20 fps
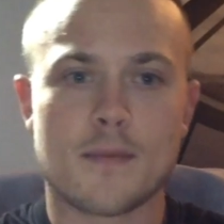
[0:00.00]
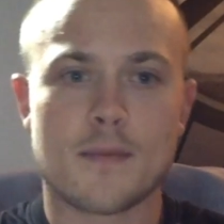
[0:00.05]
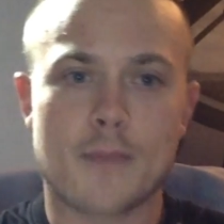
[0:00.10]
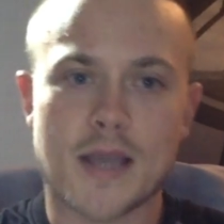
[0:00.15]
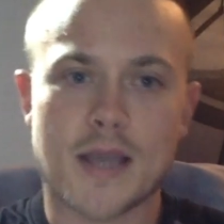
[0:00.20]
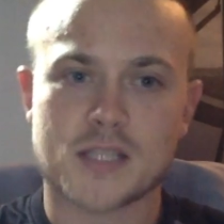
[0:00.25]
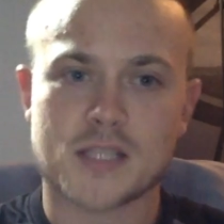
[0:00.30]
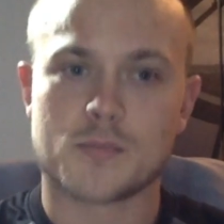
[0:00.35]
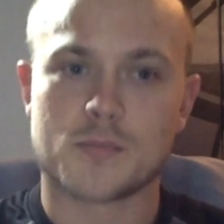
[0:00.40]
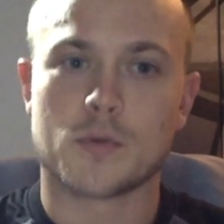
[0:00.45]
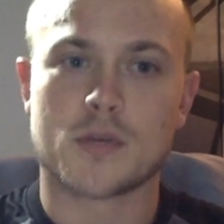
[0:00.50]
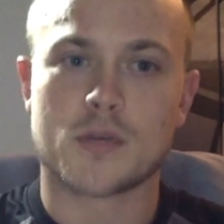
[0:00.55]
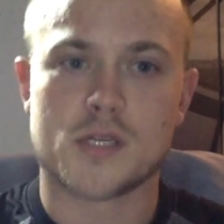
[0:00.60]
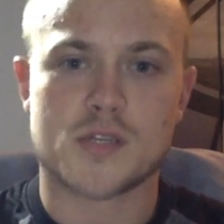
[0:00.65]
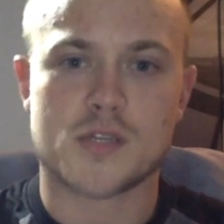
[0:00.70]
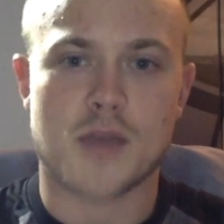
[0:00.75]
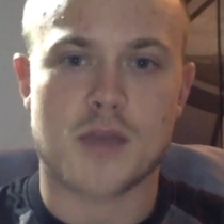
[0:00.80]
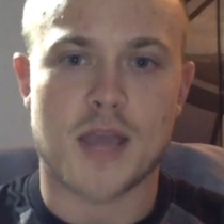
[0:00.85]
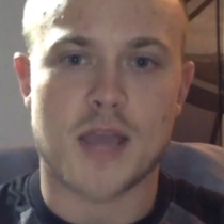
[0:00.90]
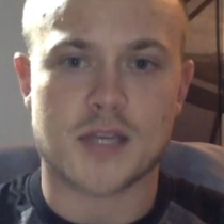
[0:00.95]
a maximal
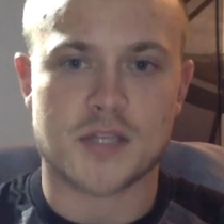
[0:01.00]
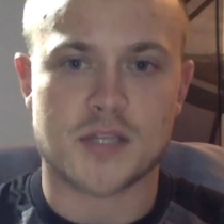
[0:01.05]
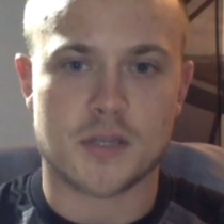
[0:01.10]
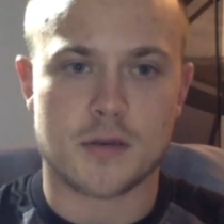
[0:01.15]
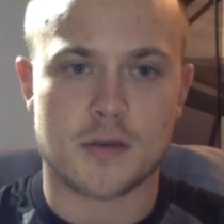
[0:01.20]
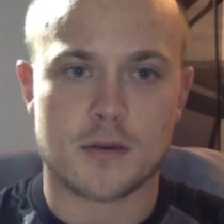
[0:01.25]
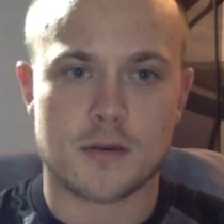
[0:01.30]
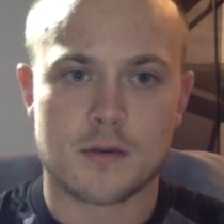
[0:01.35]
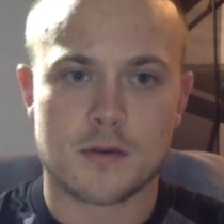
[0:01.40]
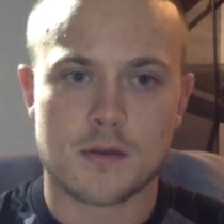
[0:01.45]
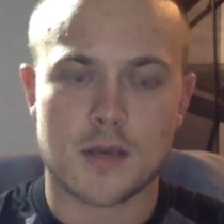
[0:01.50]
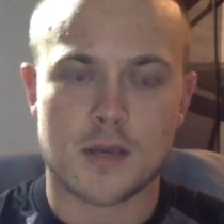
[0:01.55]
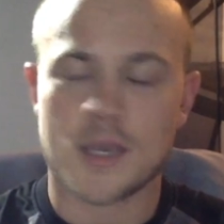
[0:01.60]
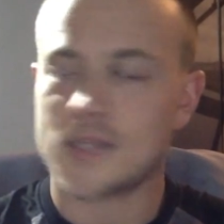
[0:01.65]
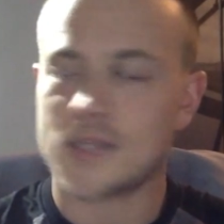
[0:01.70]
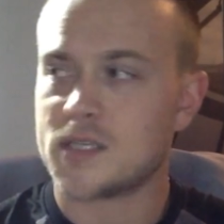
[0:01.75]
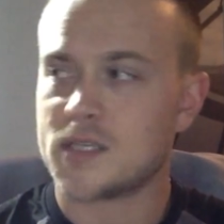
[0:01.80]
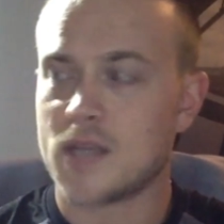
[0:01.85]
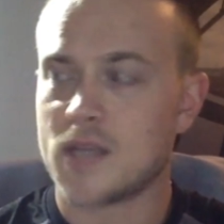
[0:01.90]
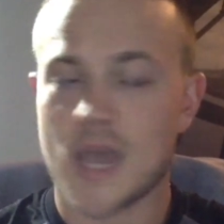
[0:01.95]
contraction
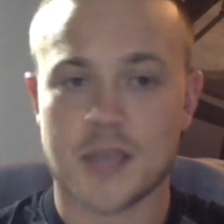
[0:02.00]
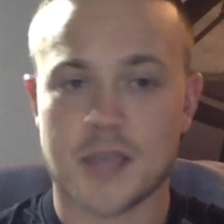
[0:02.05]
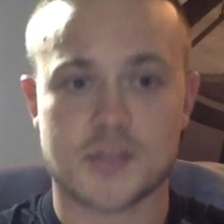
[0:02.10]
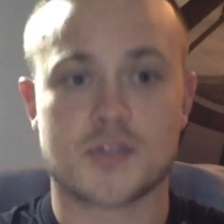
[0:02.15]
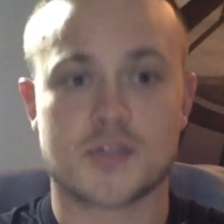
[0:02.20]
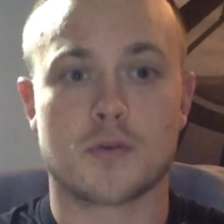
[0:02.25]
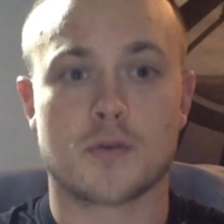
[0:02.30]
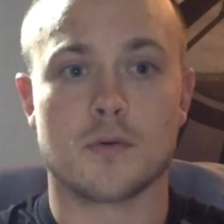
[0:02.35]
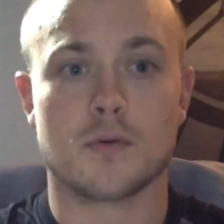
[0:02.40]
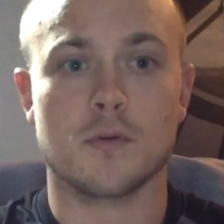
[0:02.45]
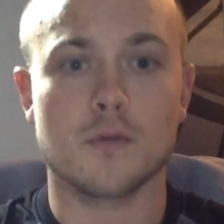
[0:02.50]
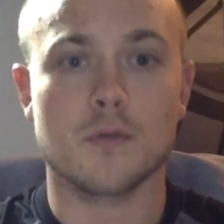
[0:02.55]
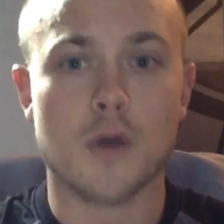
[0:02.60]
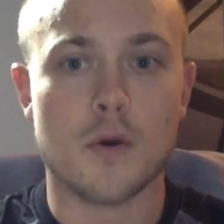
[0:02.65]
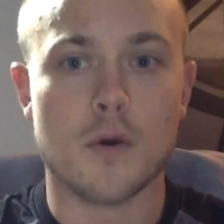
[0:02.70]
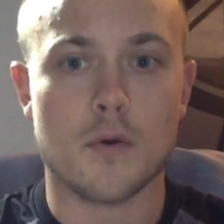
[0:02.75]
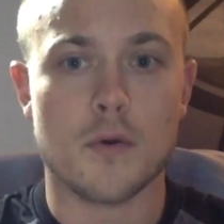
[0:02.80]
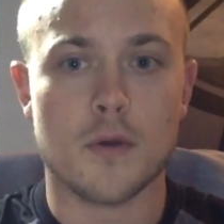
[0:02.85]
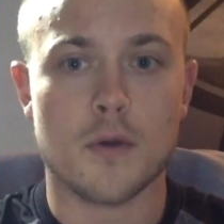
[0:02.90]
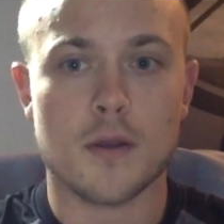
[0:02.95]
against an external
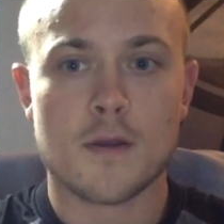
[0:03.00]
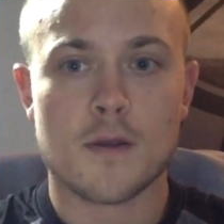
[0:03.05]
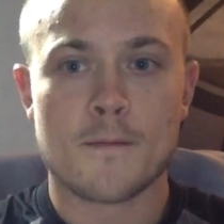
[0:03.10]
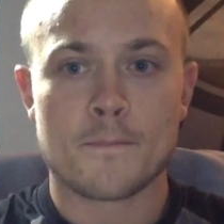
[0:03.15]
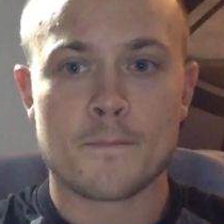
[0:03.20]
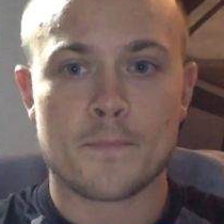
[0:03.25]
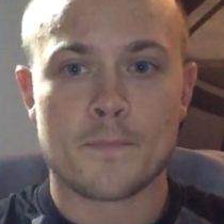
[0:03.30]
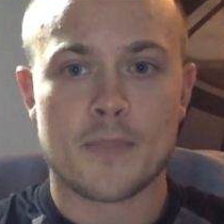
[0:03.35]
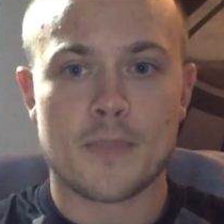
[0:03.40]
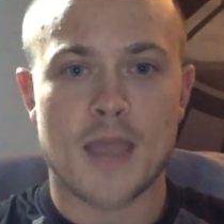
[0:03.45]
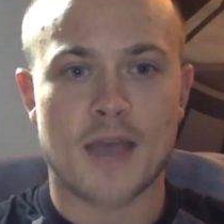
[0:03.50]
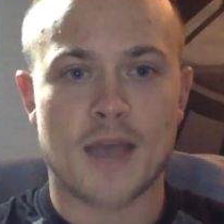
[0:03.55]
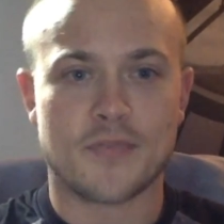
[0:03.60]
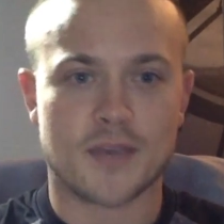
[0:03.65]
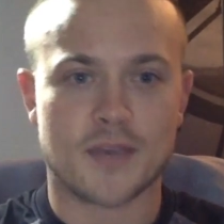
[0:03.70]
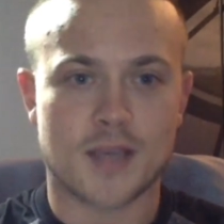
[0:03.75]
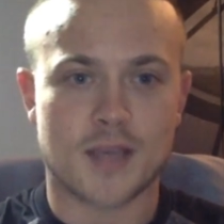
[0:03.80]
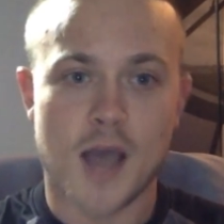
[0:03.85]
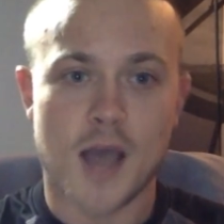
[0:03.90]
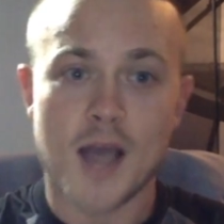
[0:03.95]
load at the
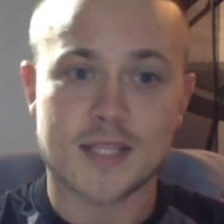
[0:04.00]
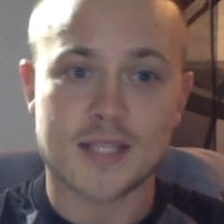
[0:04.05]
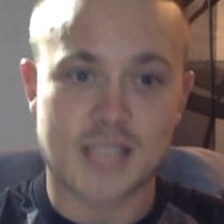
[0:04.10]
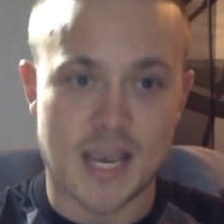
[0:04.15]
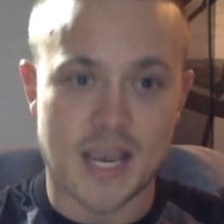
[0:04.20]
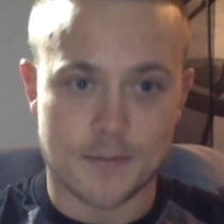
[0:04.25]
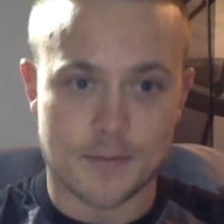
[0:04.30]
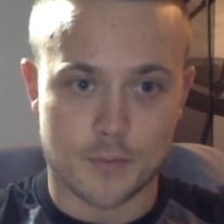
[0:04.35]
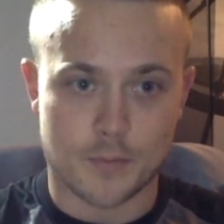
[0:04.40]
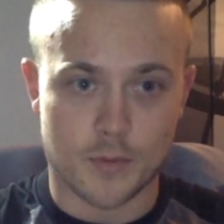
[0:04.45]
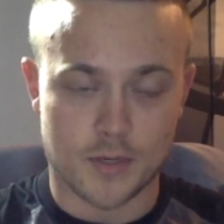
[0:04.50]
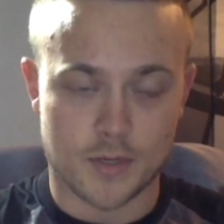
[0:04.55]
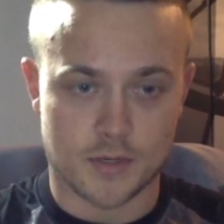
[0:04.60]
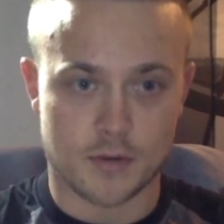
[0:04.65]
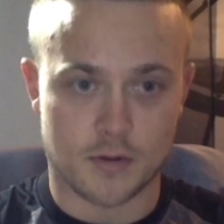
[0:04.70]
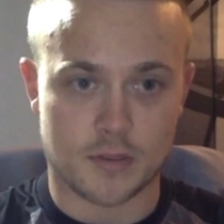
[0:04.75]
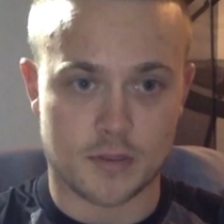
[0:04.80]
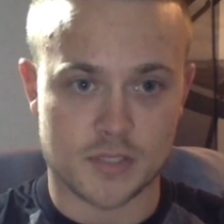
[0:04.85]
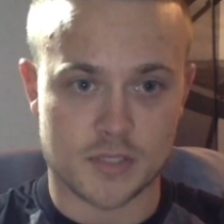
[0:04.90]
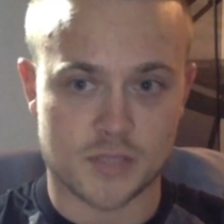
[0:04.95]
contact point
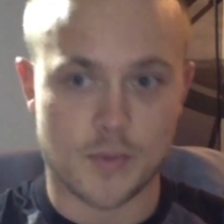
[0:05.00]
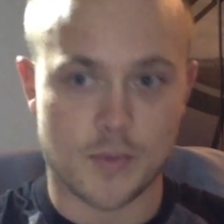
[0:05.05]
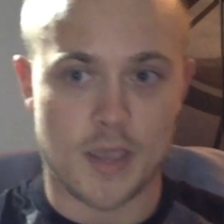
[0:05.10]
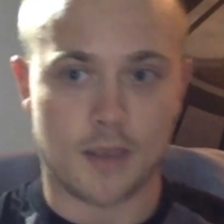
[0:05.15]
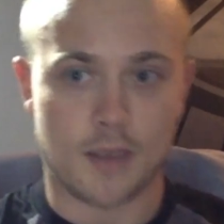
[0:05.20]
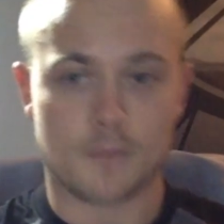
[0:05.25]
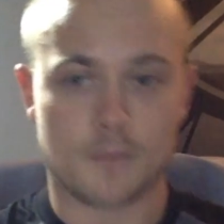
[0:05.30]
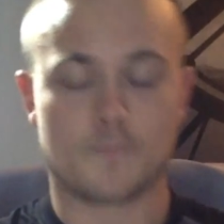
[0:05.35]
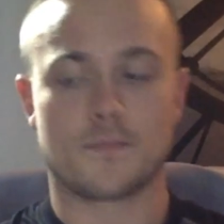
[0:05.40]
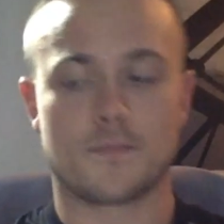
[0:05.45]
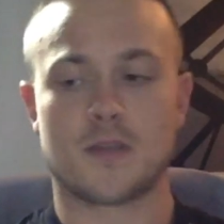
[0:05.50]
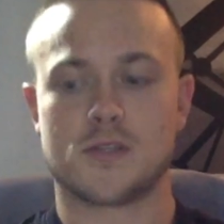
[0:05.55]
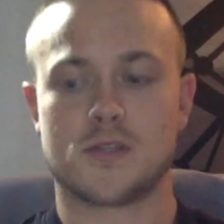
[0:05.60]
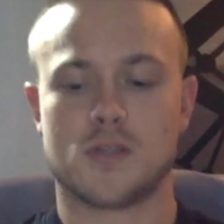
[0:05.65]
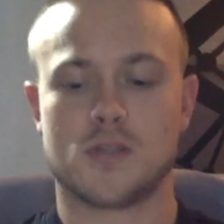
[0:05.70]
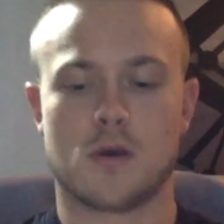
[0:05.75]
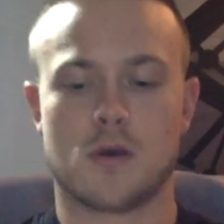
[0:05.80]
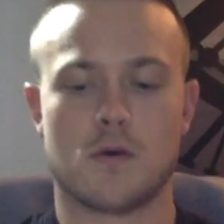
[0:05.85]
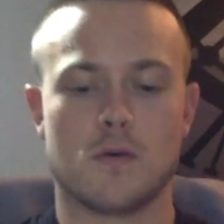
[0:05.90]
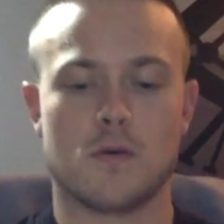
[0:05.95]
during the swing.
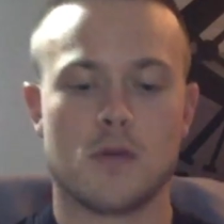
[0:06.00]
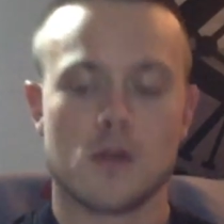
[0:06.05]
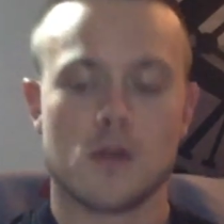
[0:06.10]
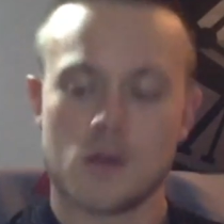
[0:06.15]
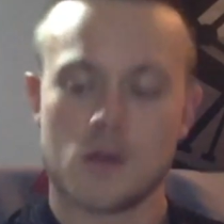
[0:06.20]
So